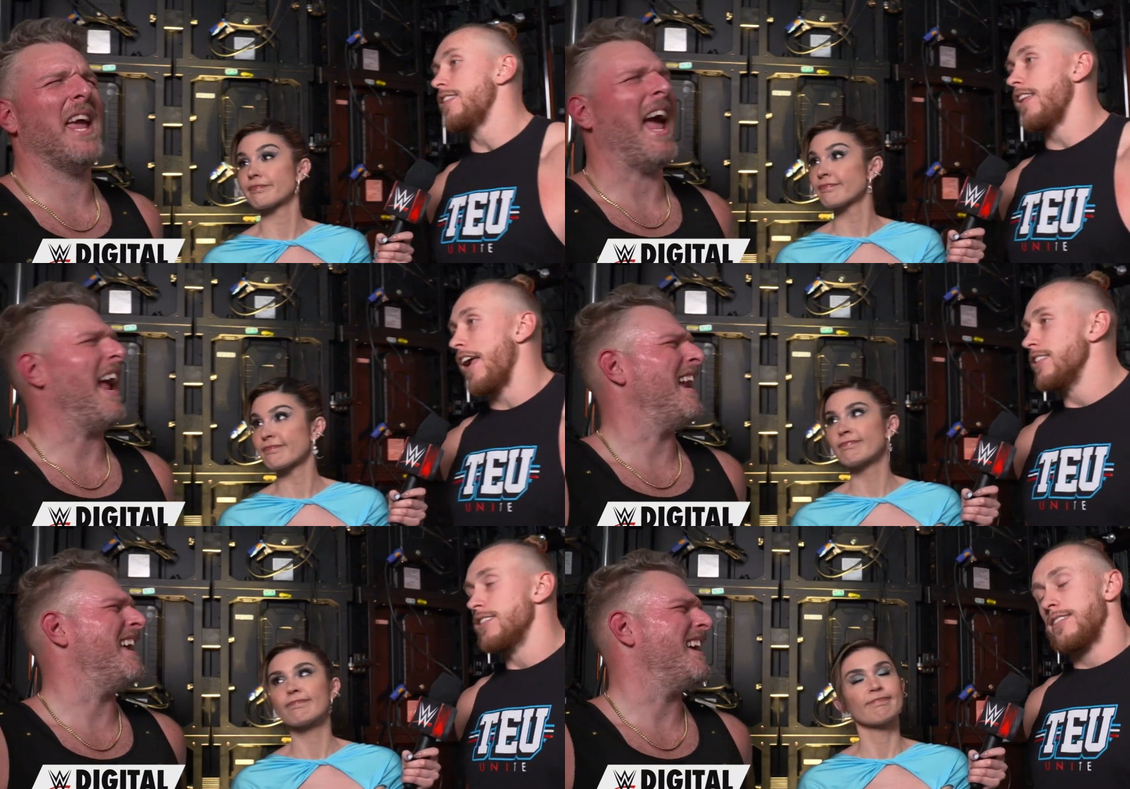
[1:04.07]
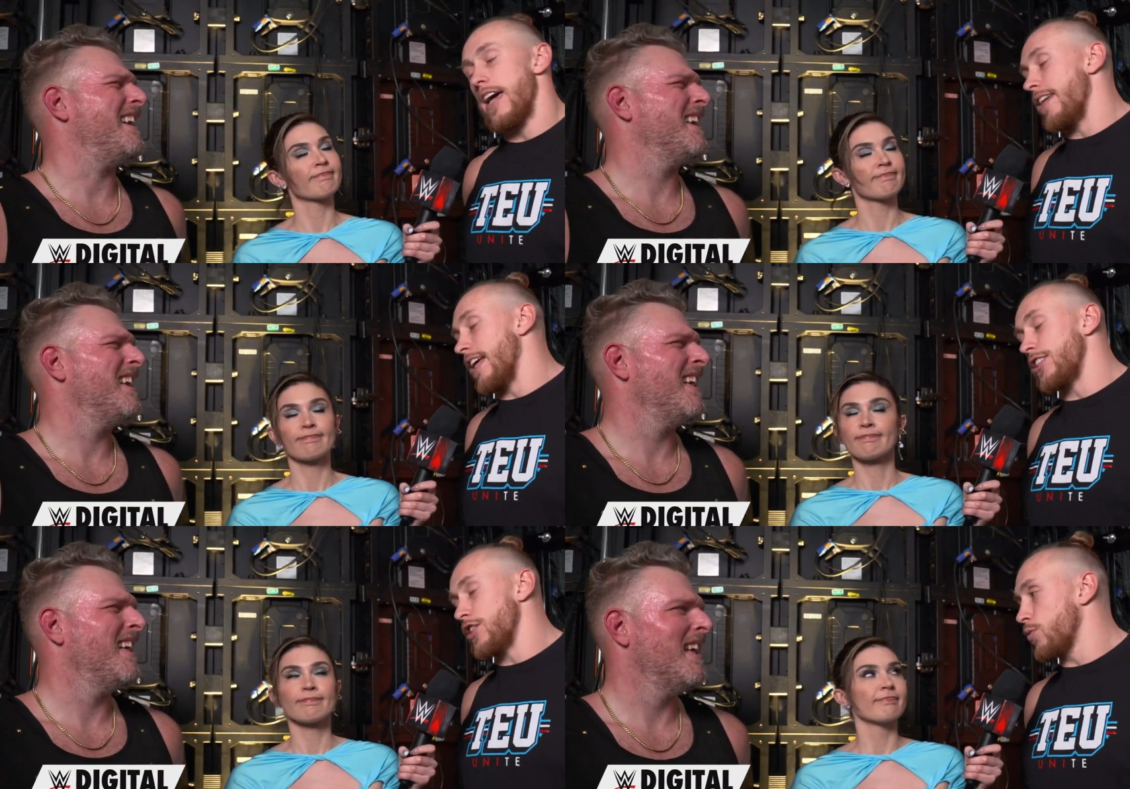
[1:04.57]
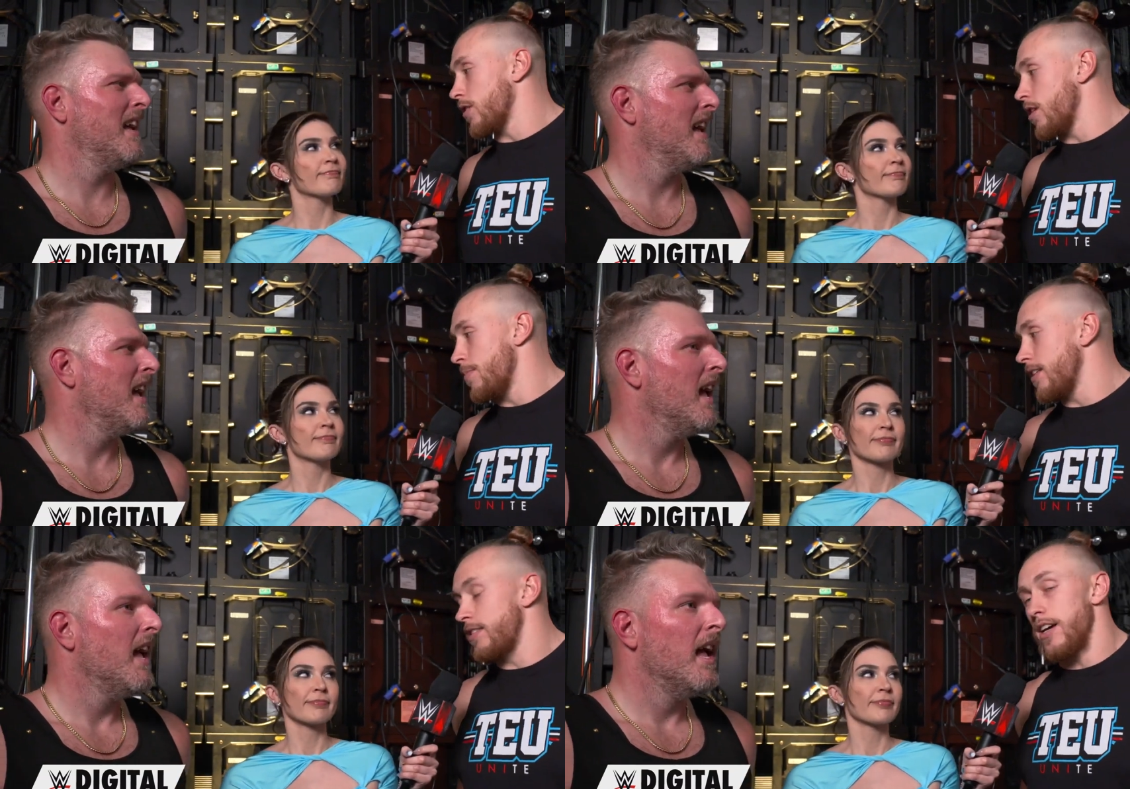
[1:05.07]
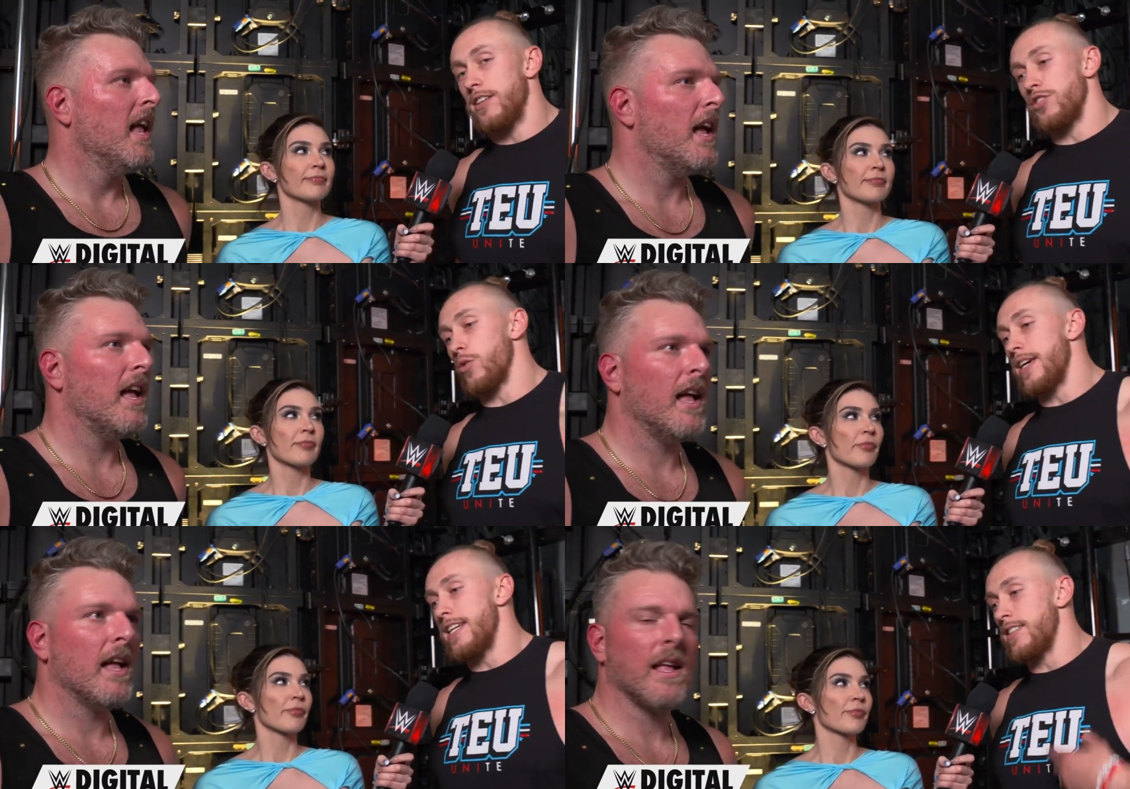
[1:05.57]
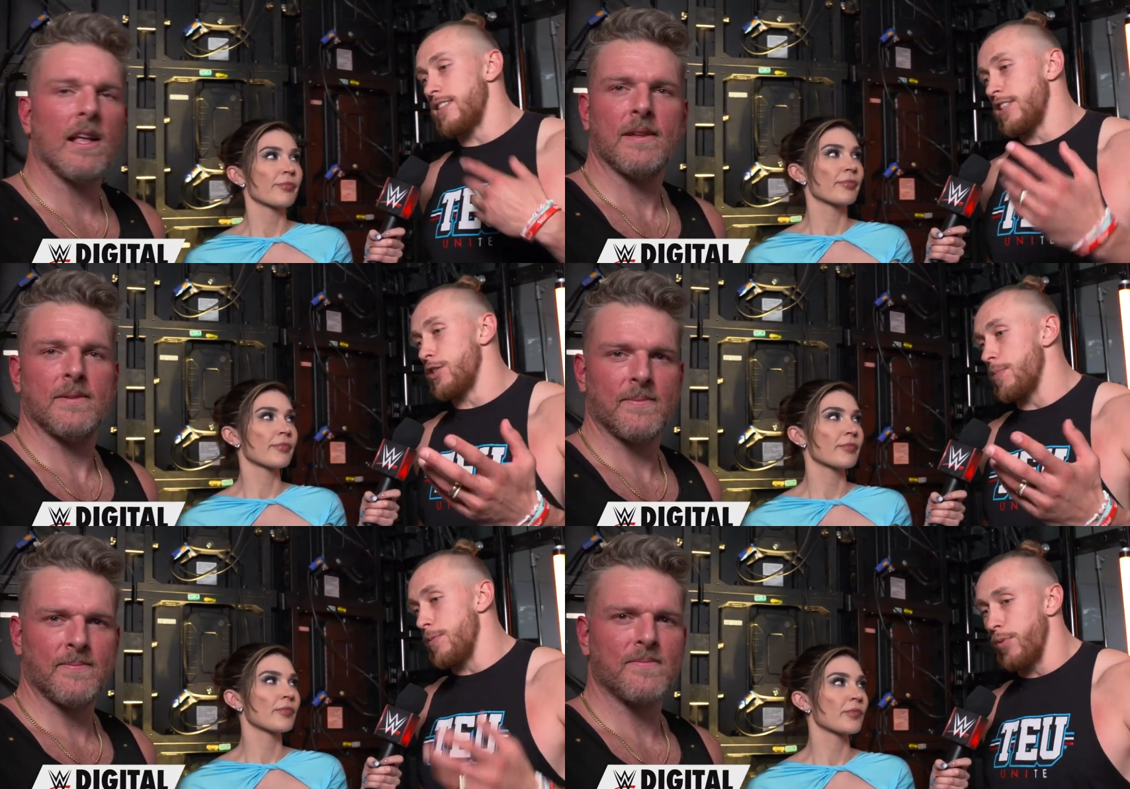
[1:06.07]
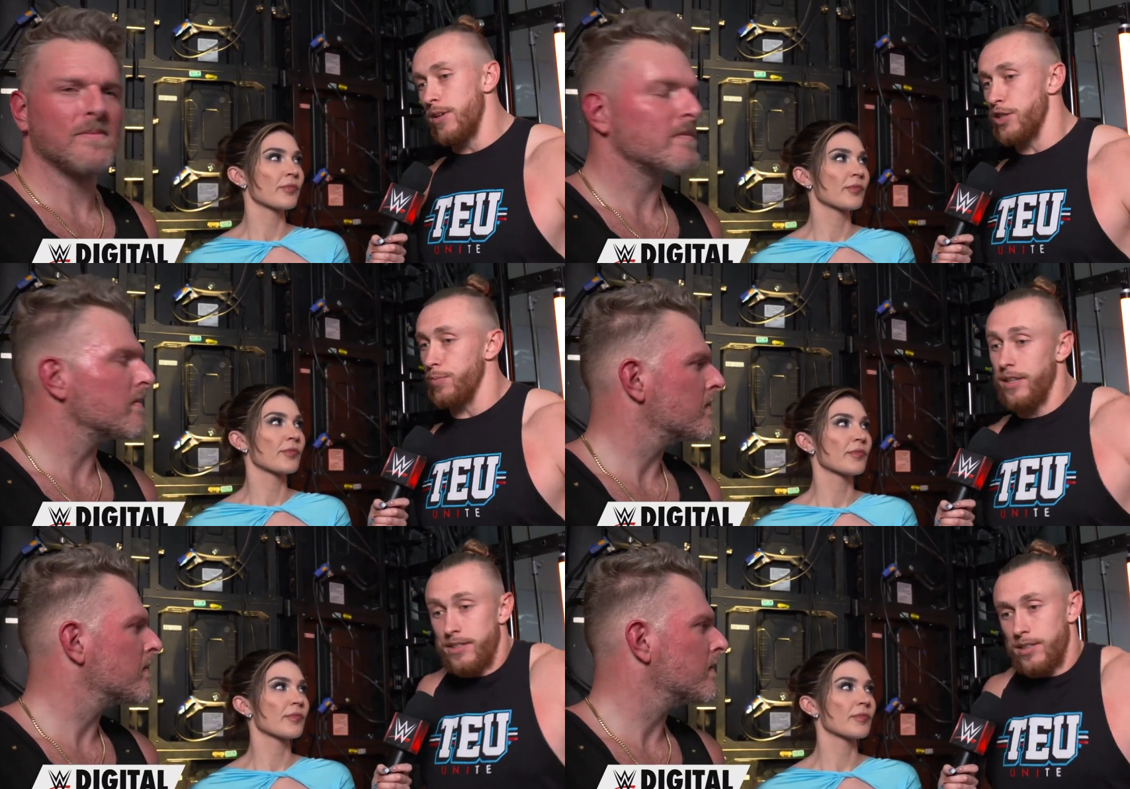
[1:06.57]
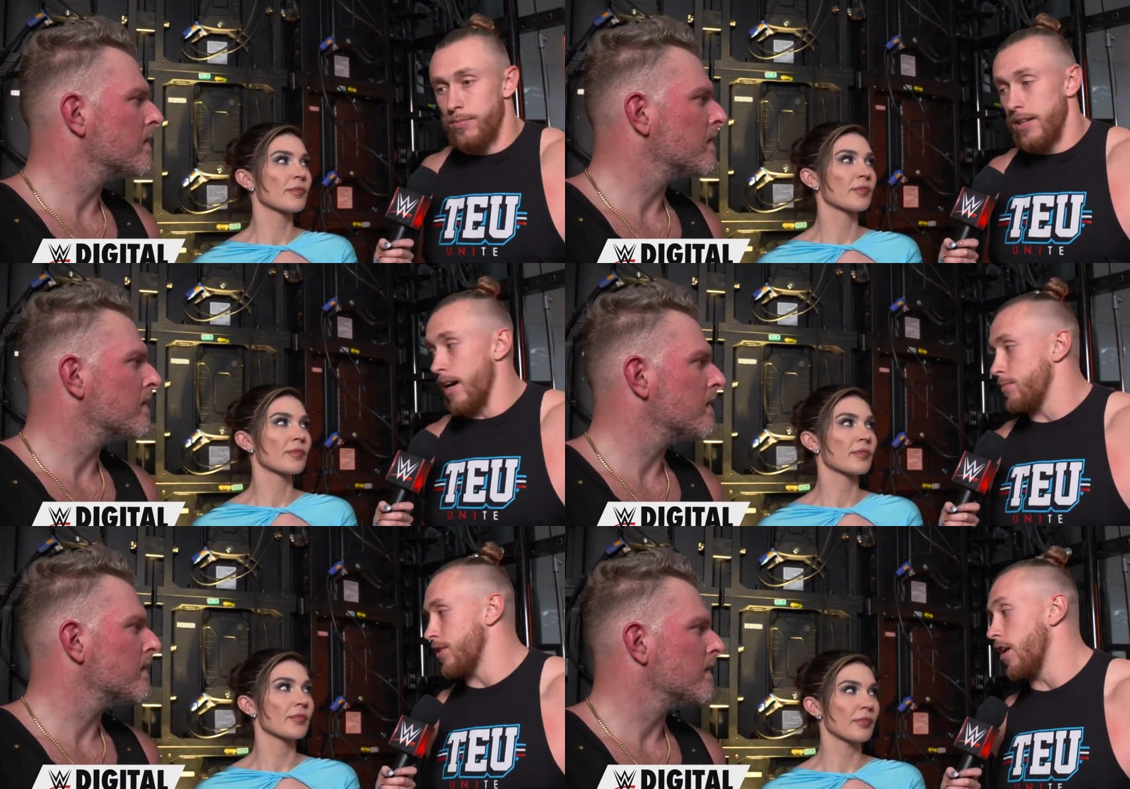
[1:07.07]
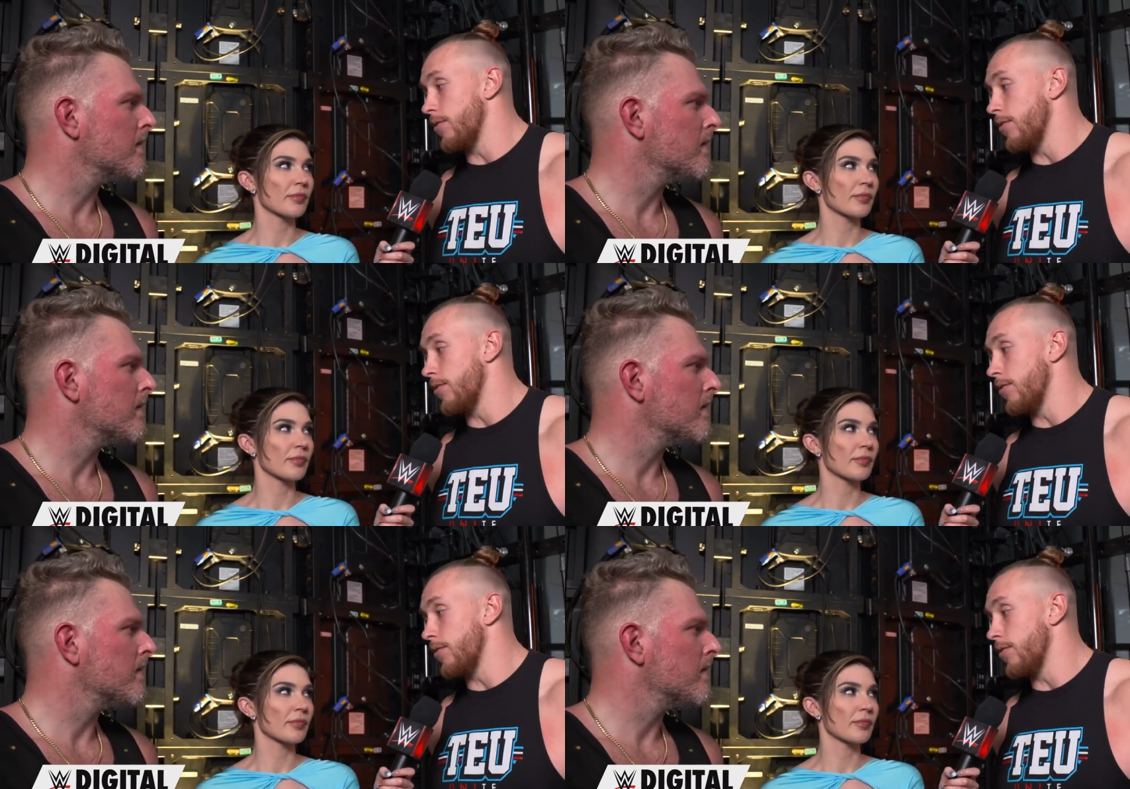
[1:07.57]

Speaker 1: we hate it. That's just what The Miz does. So he just needs to be put in his place sometimes.